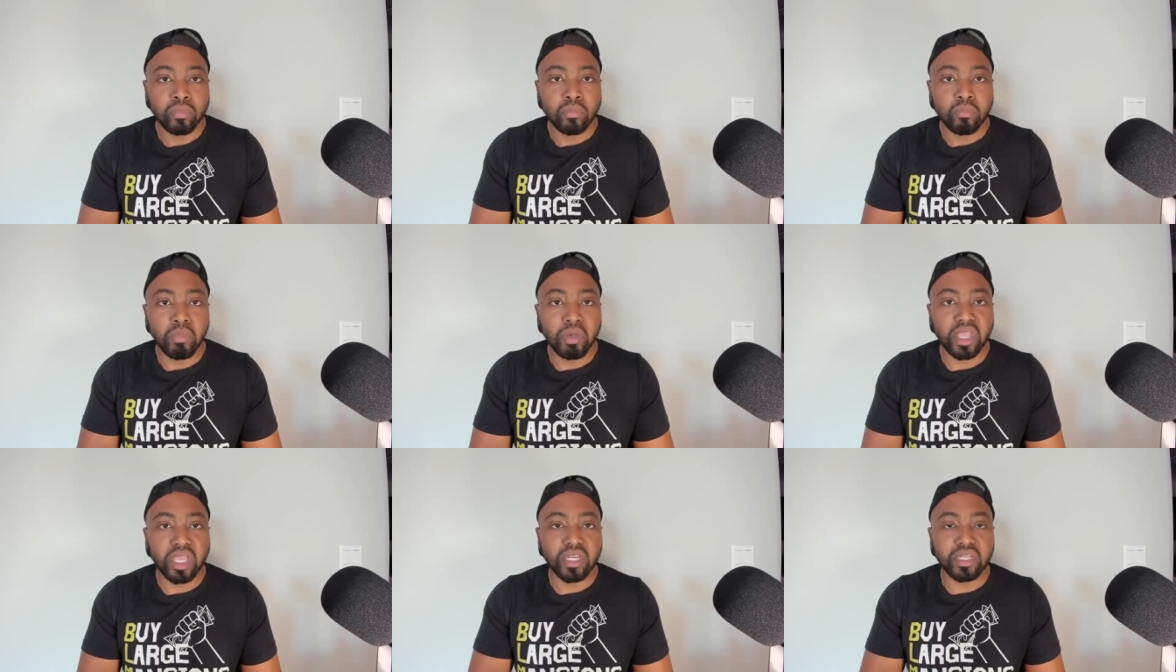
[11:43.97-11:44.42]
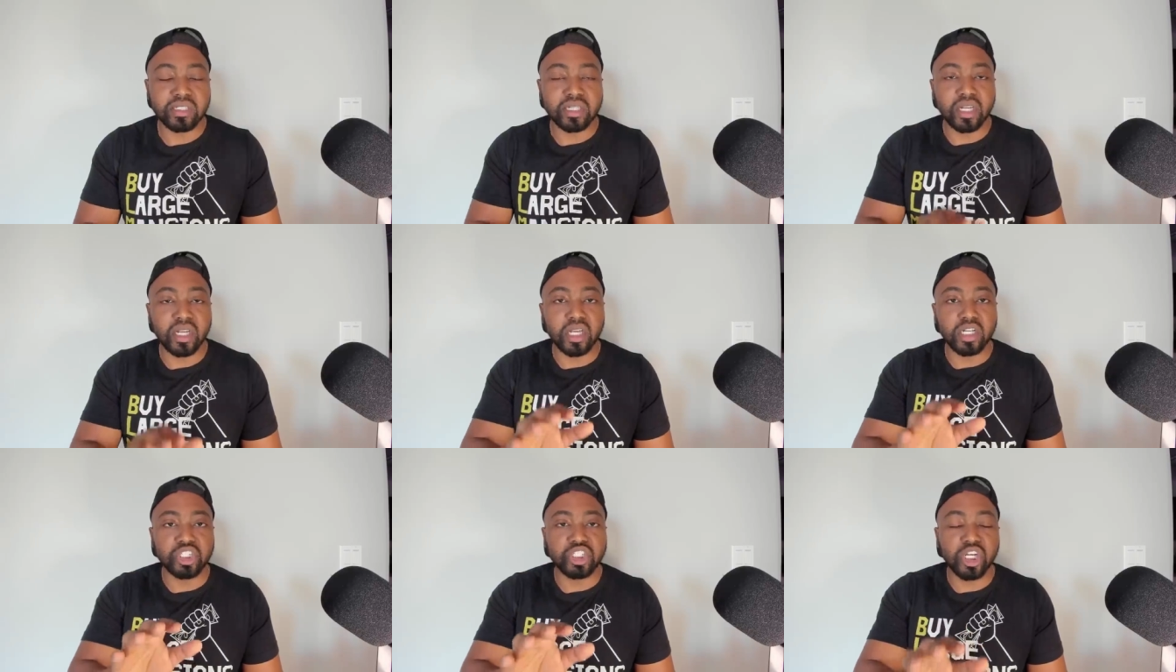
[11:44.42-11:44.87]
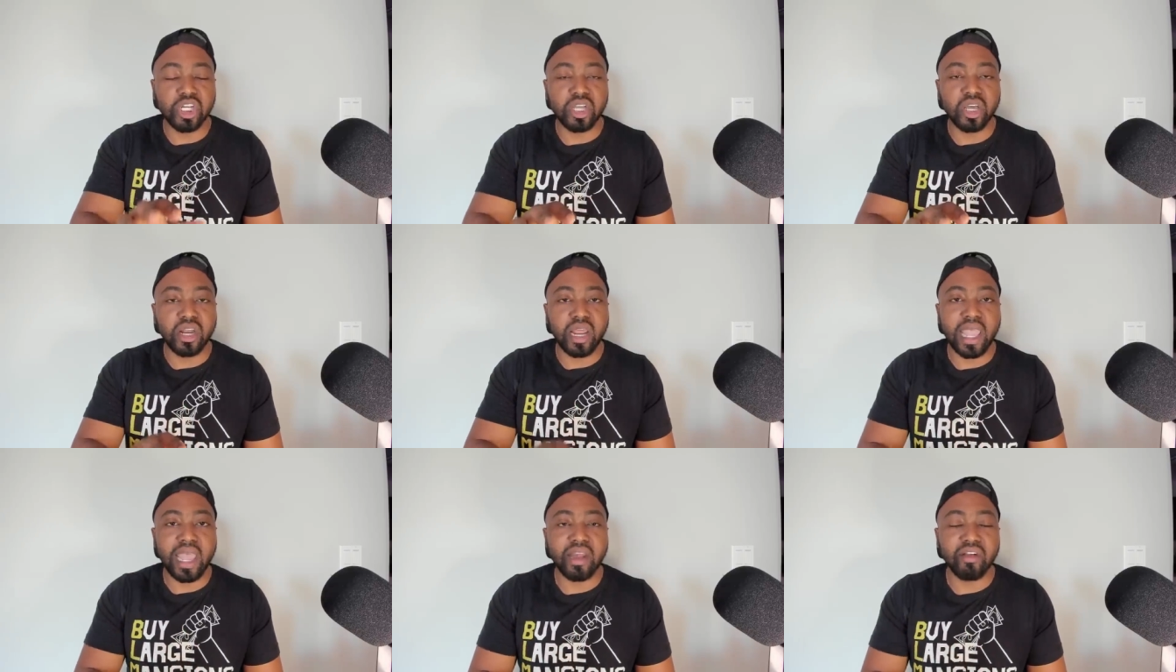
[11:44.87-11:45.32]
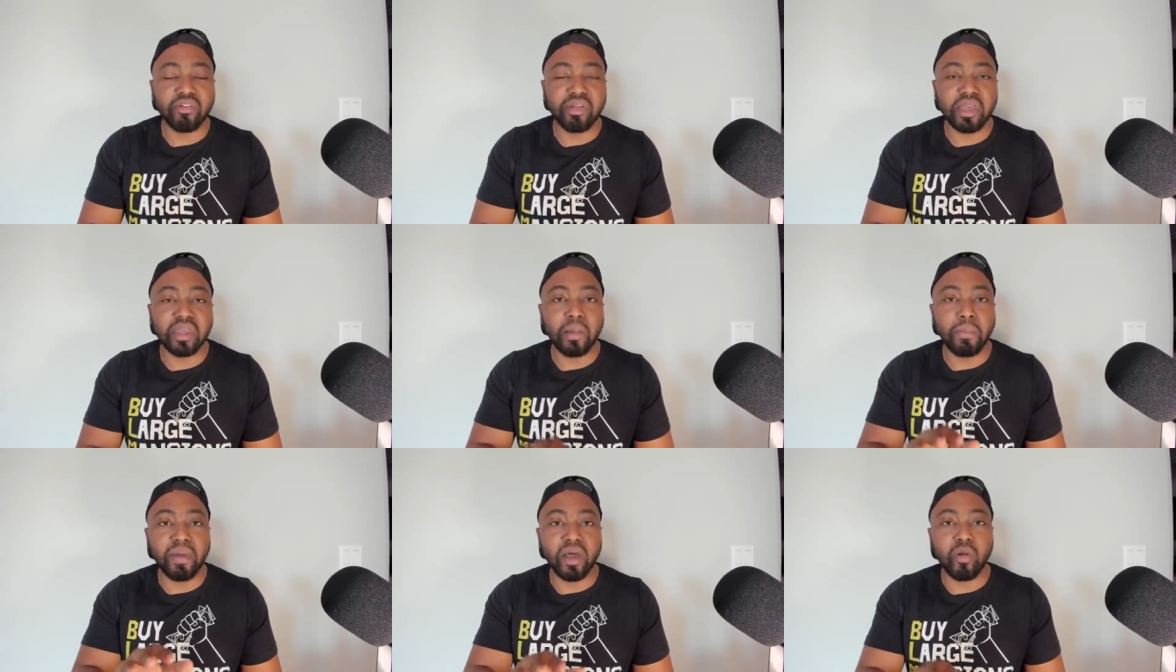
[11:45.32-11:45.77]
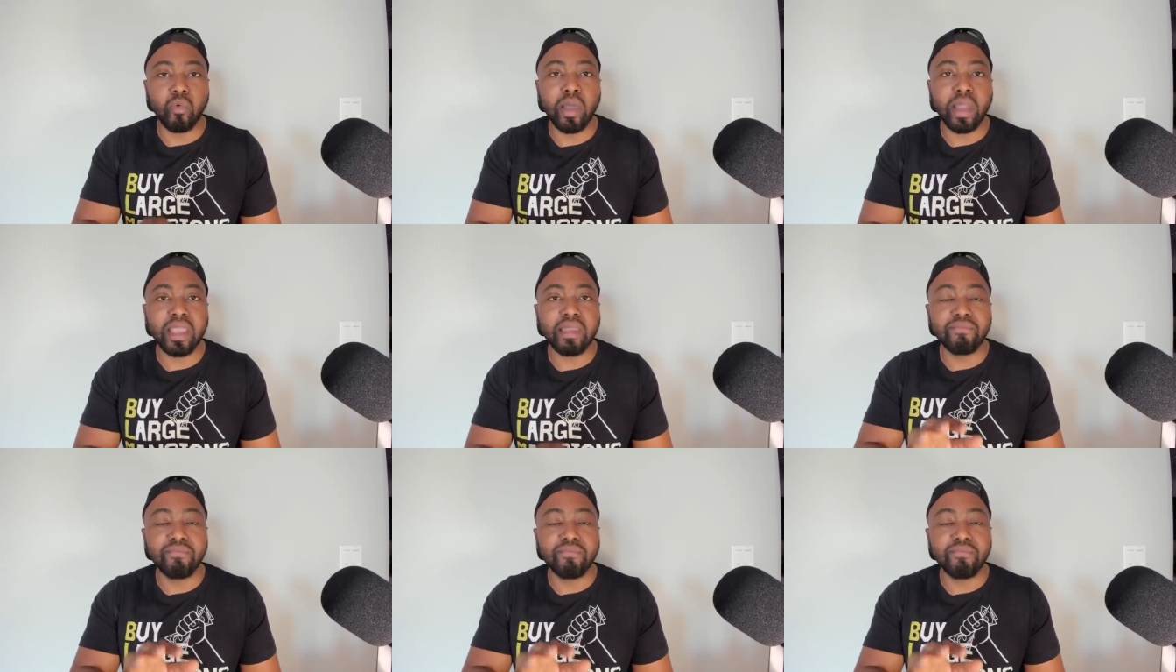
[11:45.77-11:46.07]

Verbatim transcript: Because she could have handled it in a better way.